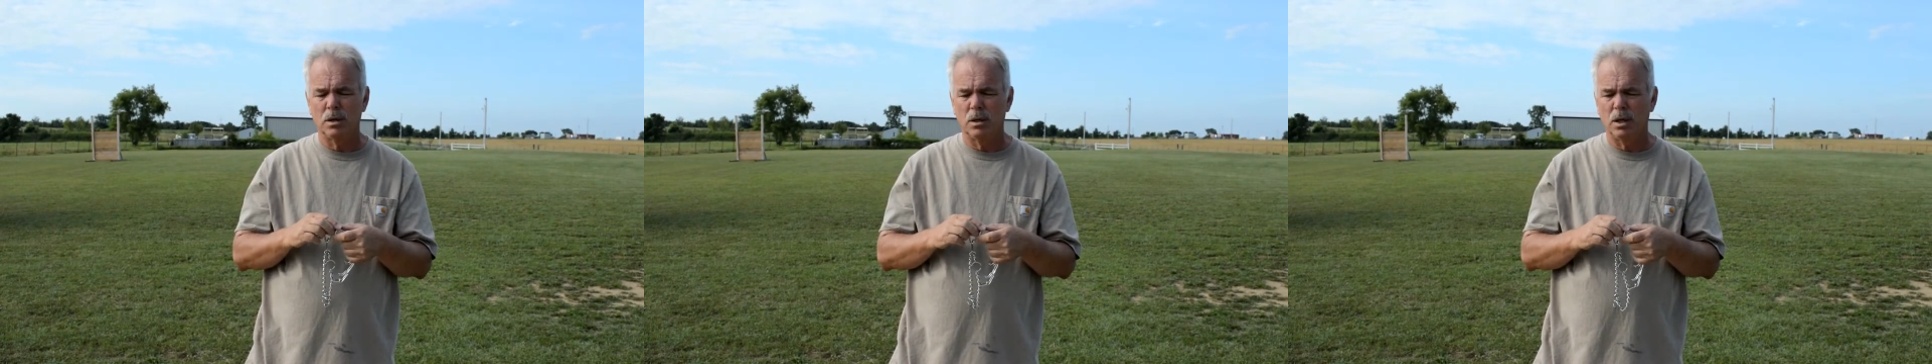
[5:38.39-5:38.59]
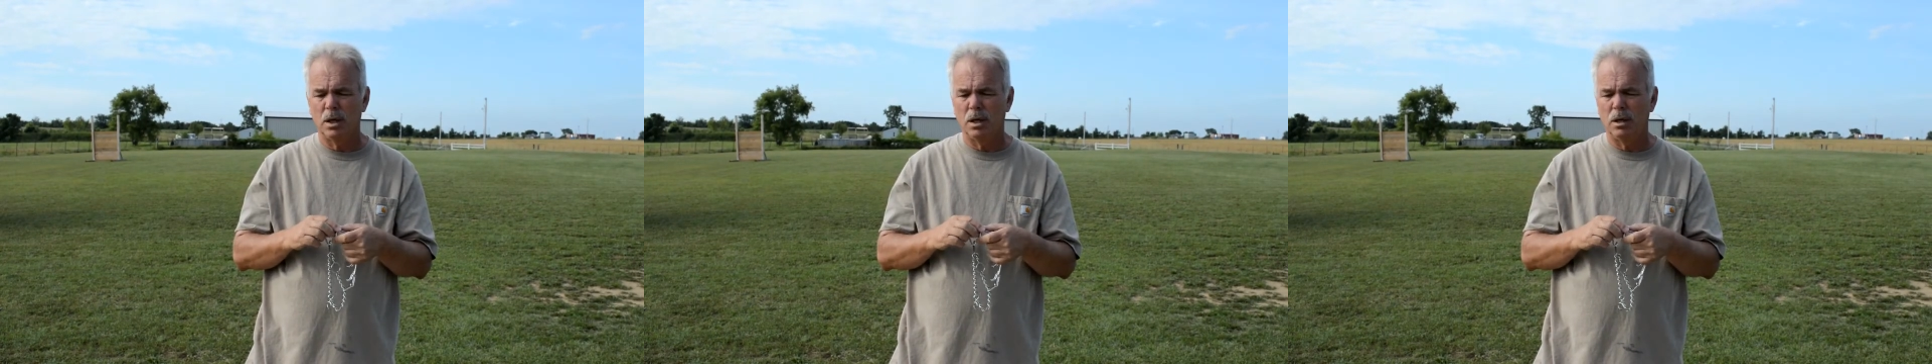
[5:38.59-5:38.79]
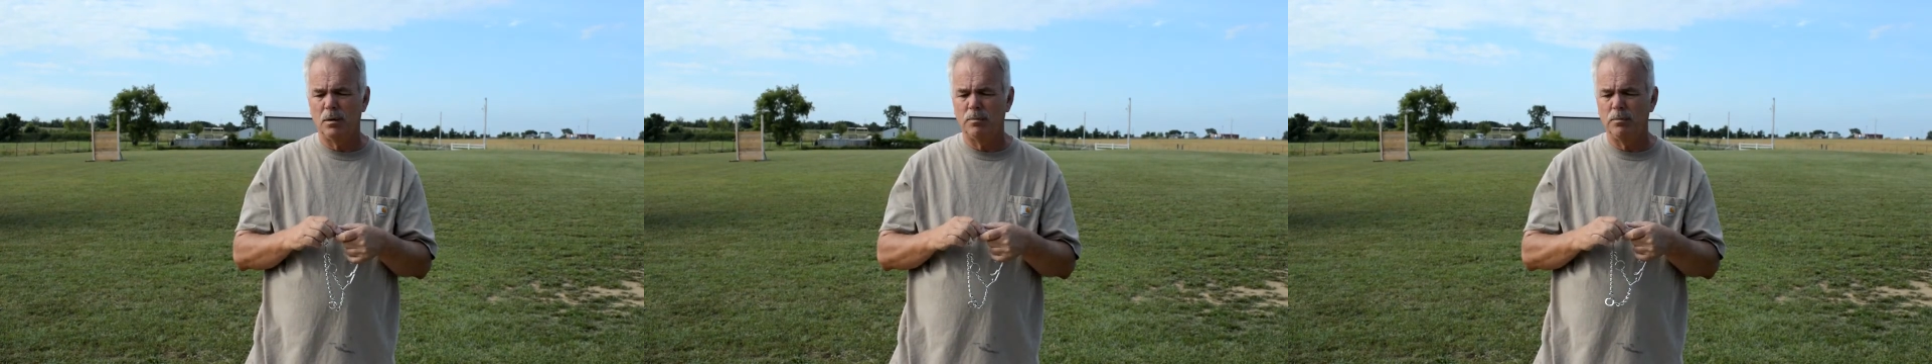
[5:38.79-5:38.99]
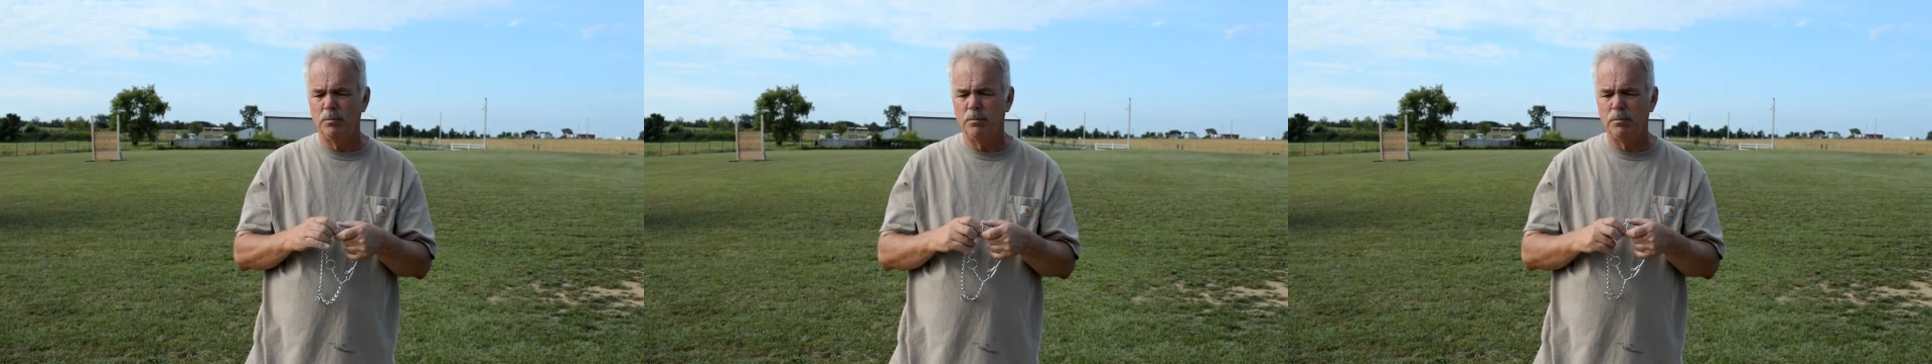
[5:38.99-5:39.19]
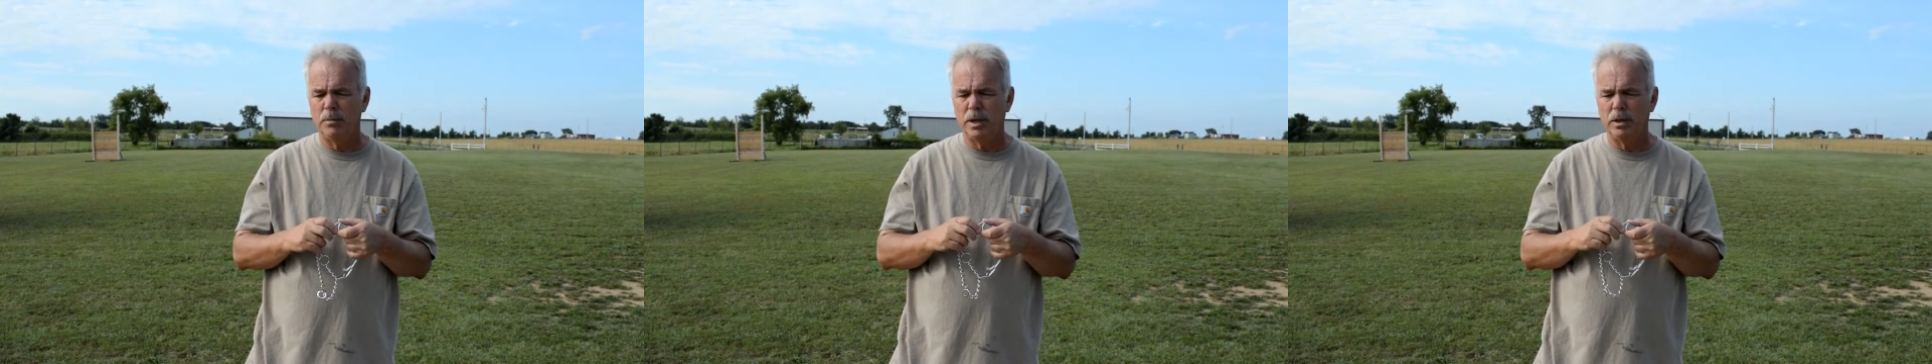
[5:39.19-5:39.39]

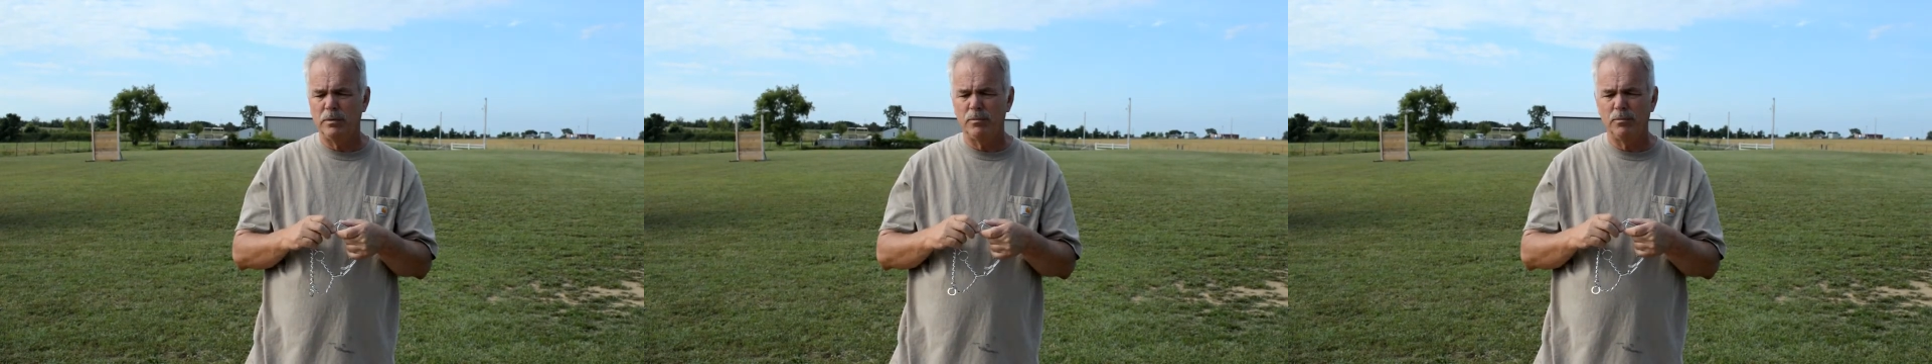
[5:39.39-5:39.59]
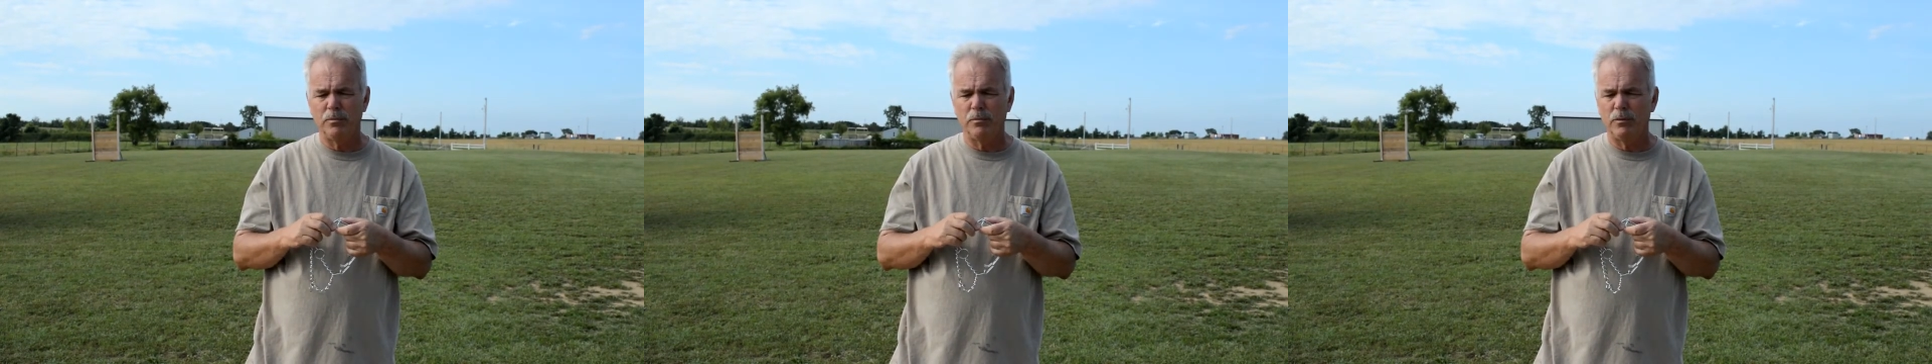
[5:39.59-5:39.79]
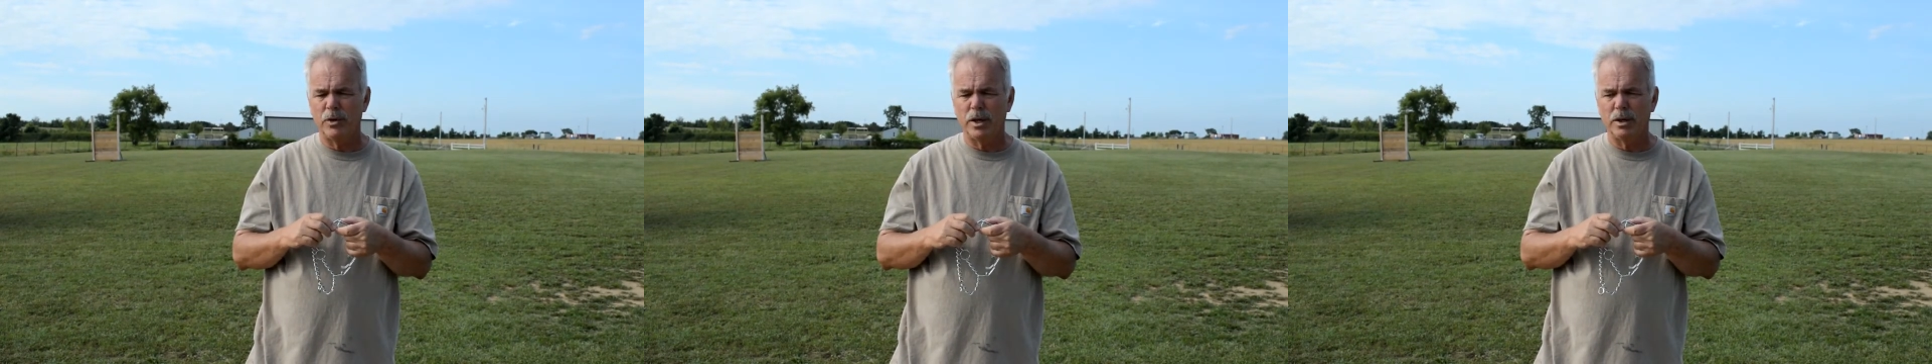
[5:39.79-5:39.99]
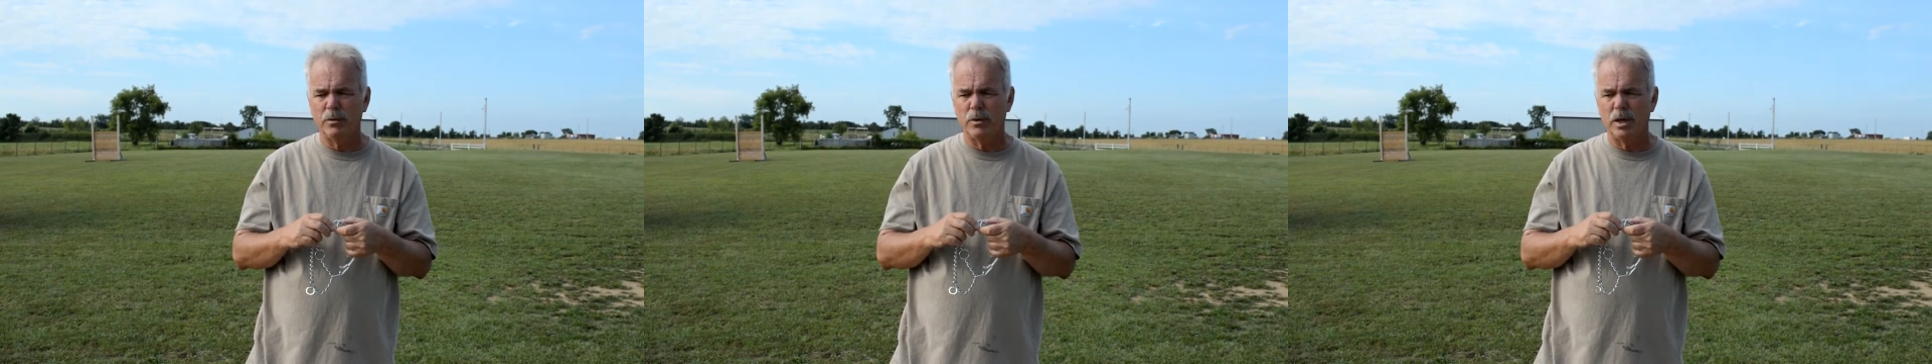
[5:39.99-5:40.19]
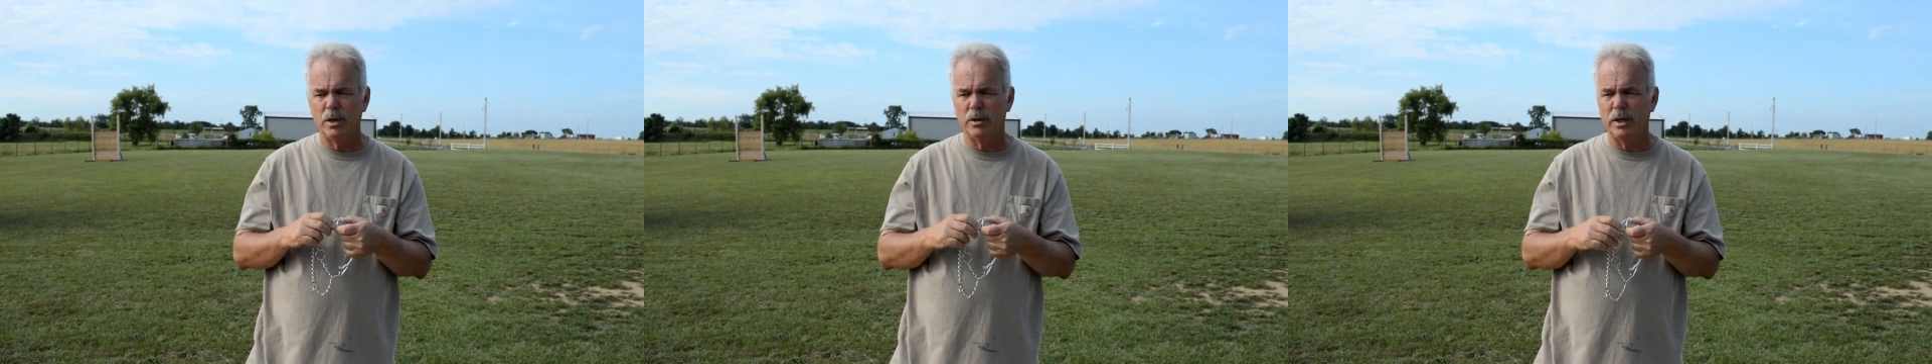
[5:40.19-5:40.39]
but very
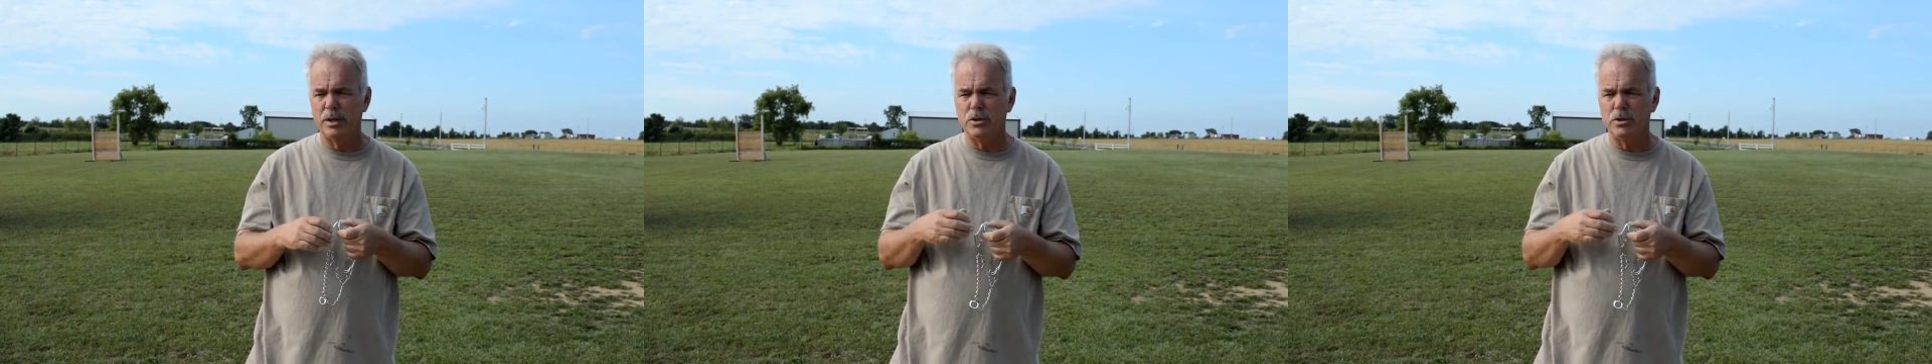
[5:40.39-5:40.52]
rarely,